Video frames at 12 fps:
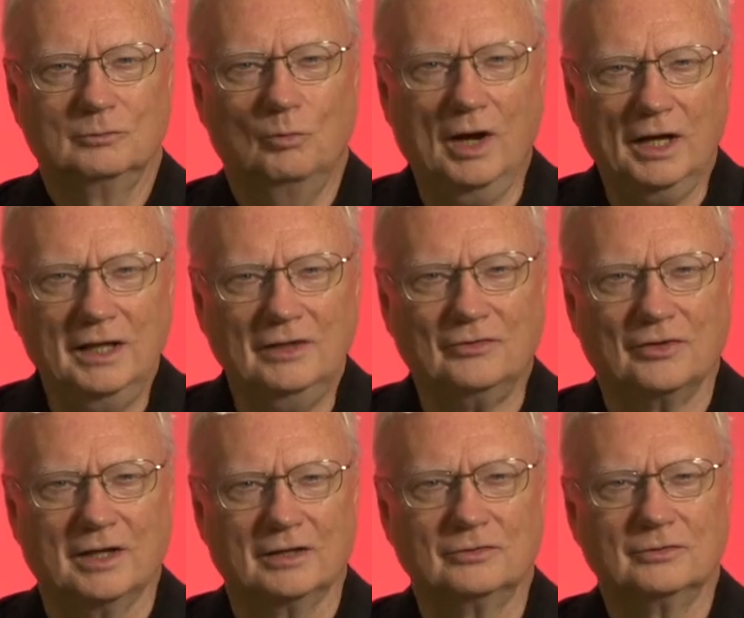Why is
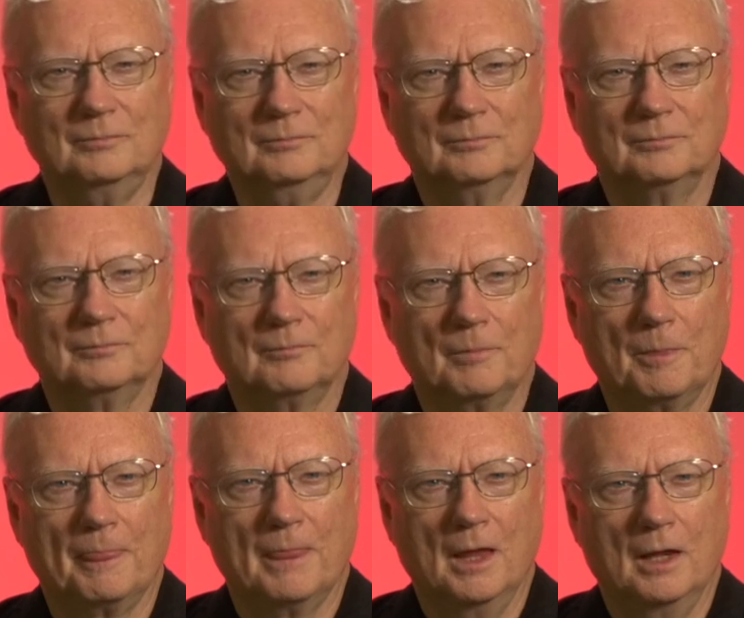this?
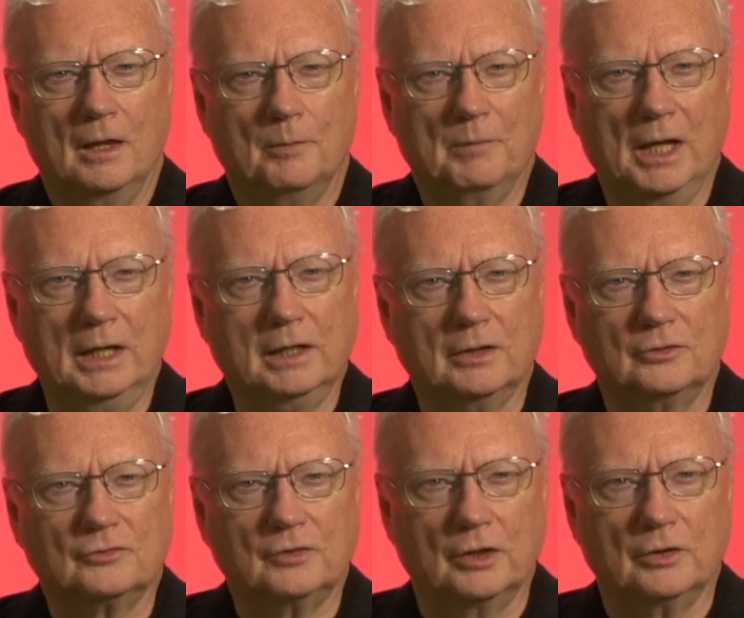Many
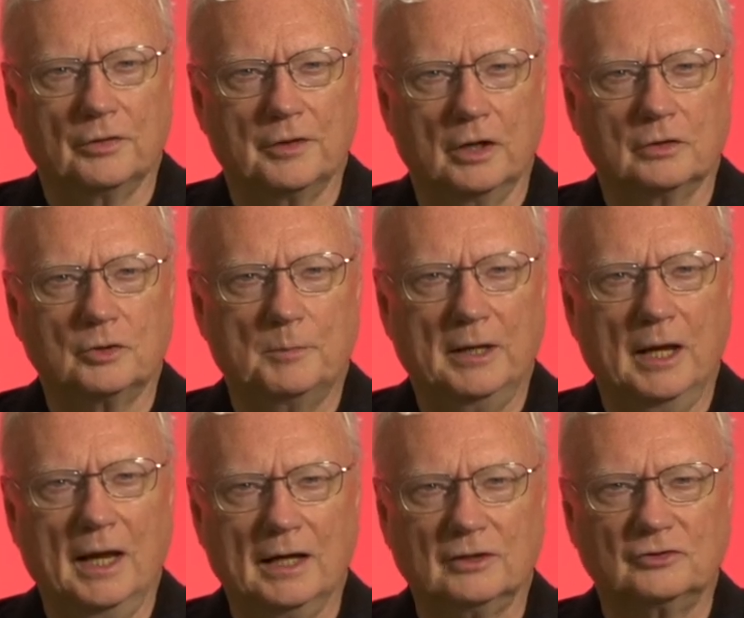consider there to be
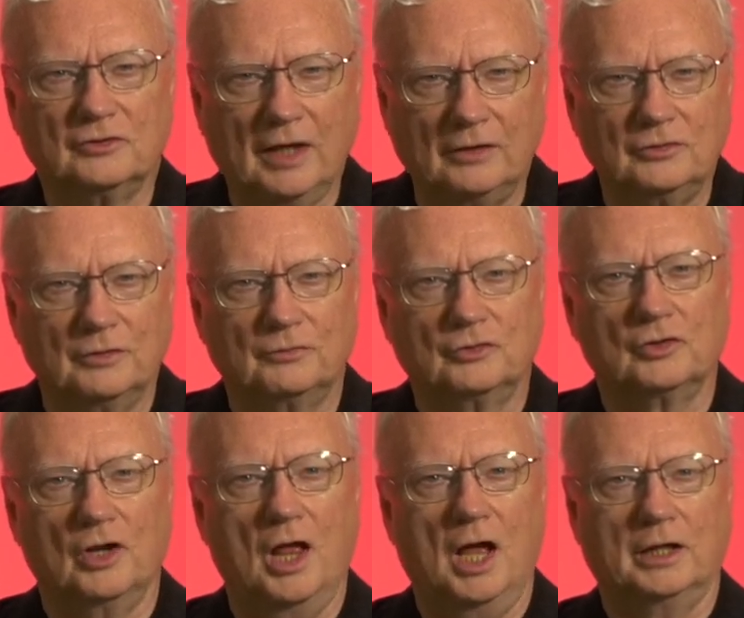excessive
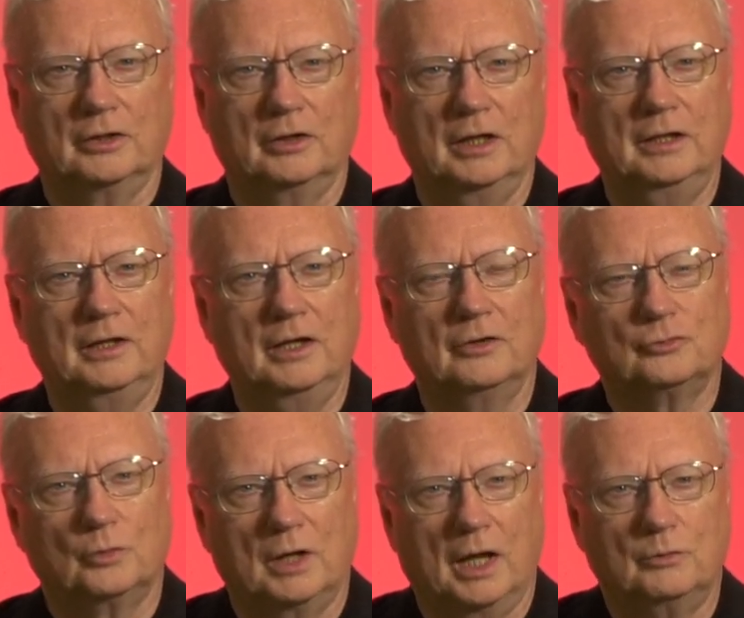slaughter in the
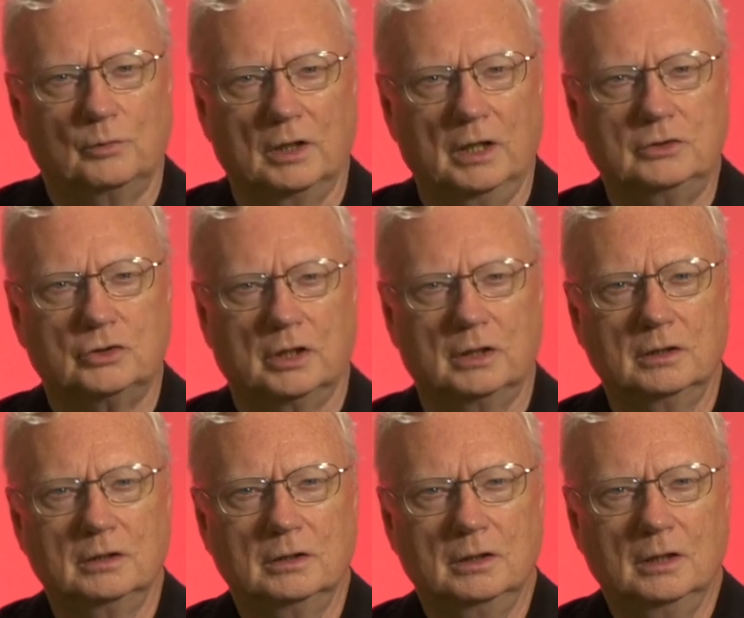Israelite religion.
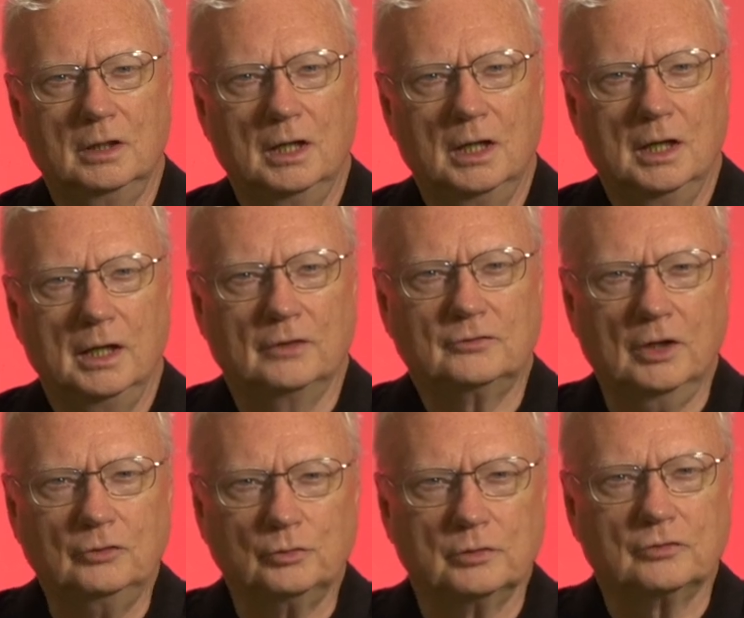It's
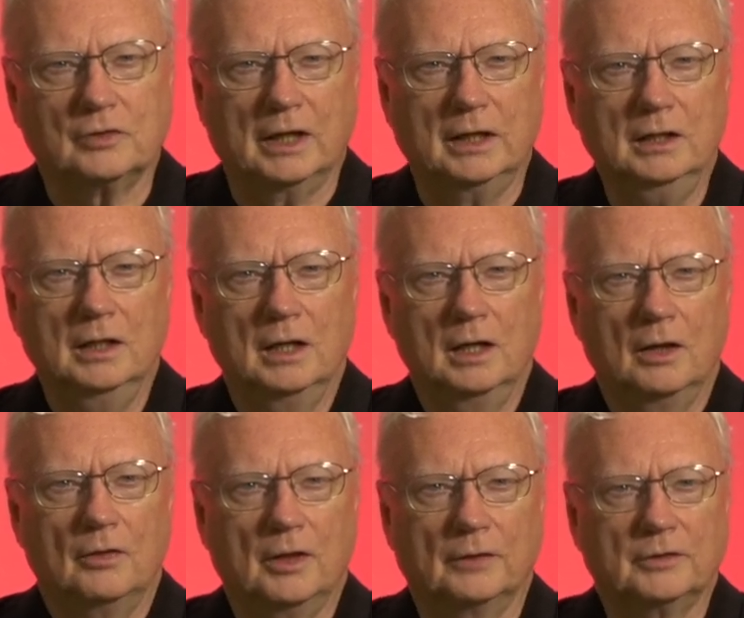interesting
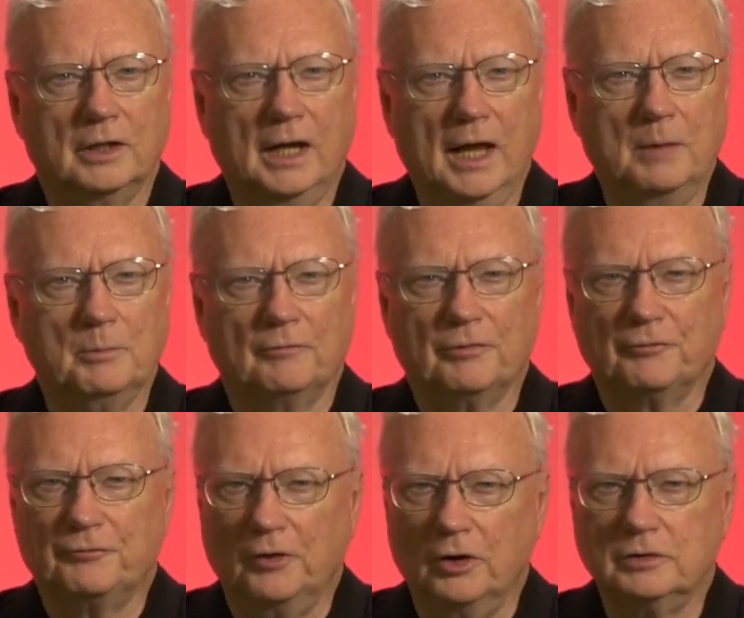that the name of the
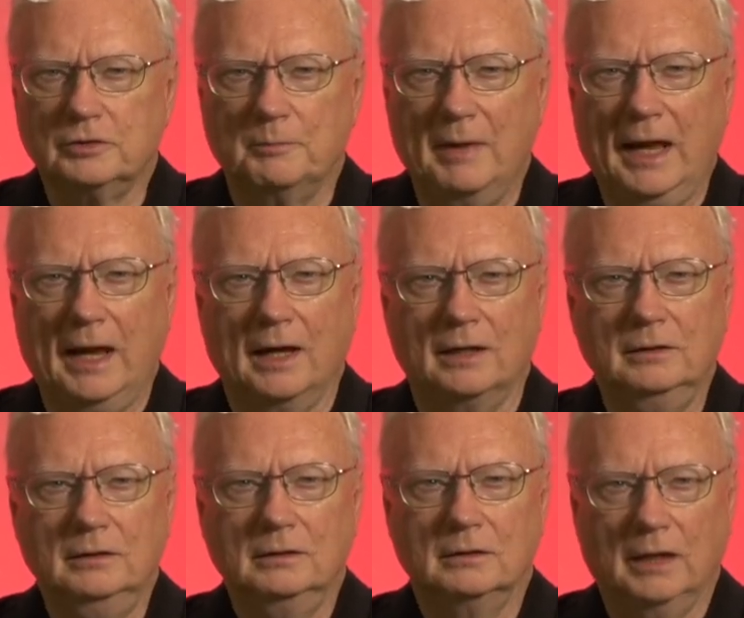first
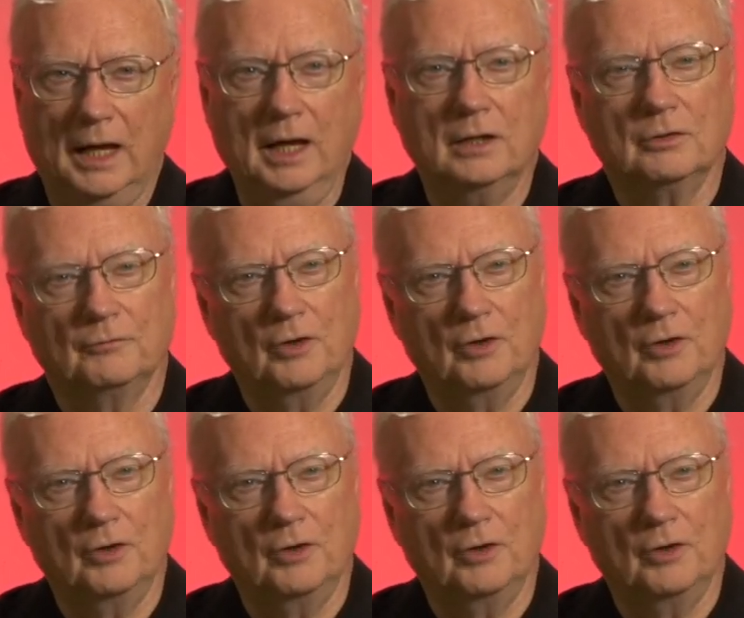man and of